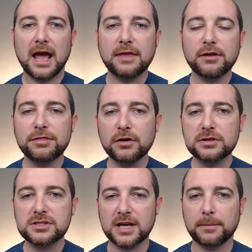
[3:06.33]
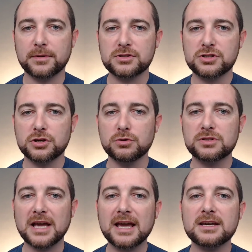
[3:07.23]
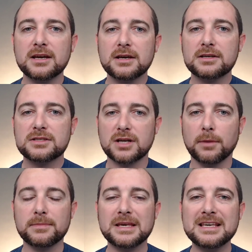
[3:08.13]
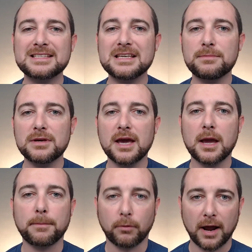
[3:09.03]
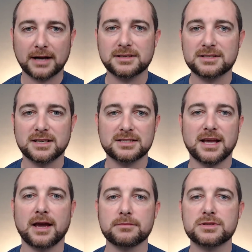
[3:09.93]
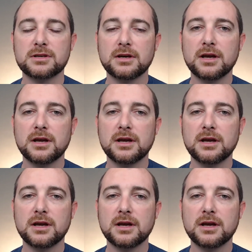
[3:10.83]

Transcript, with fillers: And the third step is to take some ECBA practice exams.